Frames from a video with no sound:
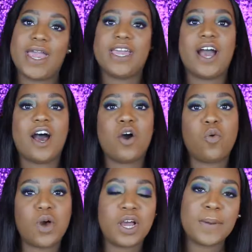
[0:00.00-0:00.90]
Hey y'all,
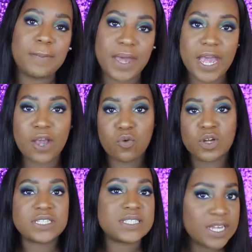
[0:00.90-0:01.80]
welcome back.
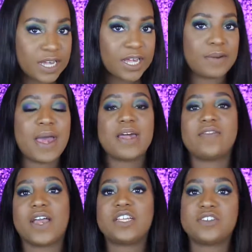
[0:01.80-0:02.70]
What's up?
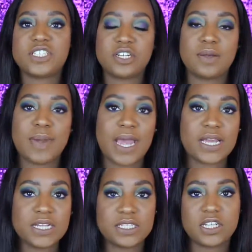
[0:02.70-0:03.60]
Thanks for tuning back
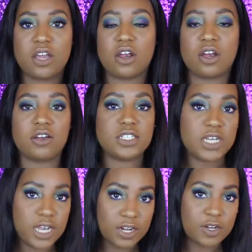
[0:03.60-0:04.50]
into your girl
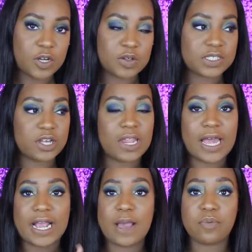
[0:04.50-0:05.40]
channel. So
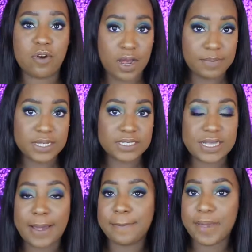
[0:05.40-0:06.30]
like I promised,
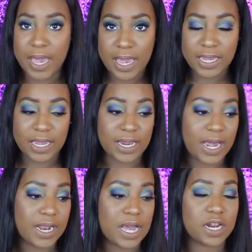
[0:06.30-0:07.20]
I'm back and
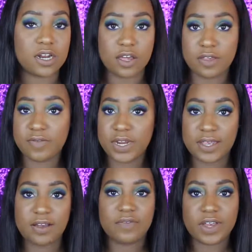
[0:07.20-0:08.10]
I got another
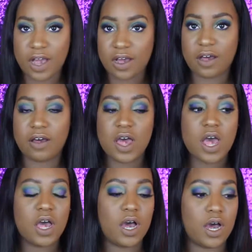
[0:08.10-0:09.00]
video for
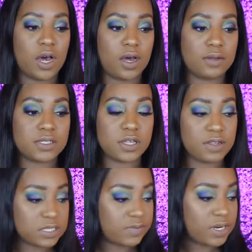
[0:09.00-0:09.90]
y'all. So
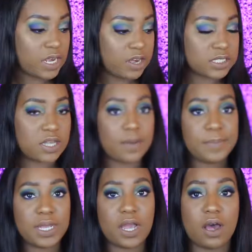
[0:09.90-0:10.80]
this video is gonna
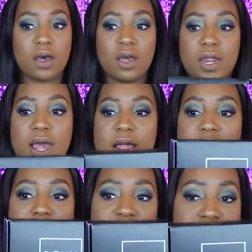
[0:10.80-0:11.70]
be on
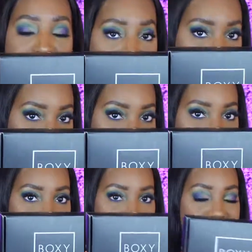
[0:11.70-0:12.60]
this boxy
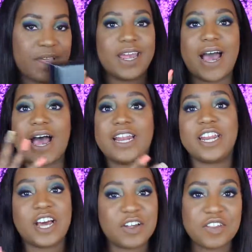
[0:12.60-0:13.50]
charm, and I
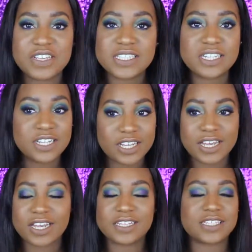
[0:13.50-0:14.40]
know this
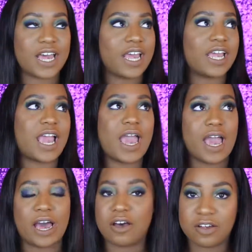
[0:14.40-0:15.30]
look is like
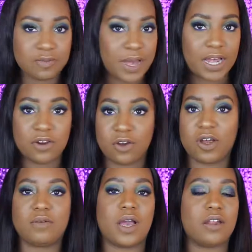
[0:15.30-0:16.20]
out of my
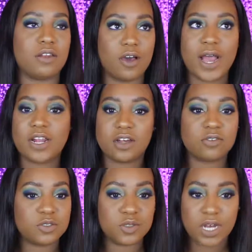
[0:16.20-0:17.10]
norm. Y'all know I don't
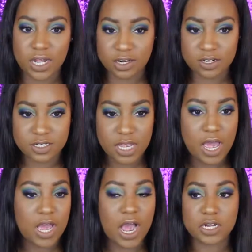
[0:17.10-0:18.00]
do colors.
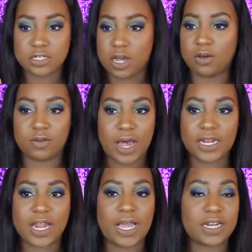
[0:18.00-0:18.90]
I
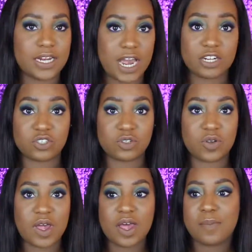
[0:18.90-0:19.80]
like natural.
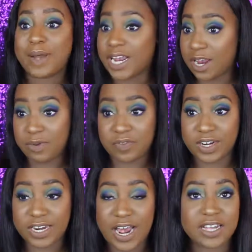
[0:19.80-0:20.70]
My camera
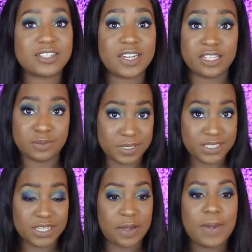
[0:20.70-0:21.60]
finna die, so I need to speed
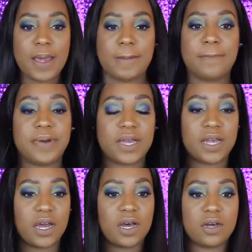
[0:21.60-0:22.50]
this up. But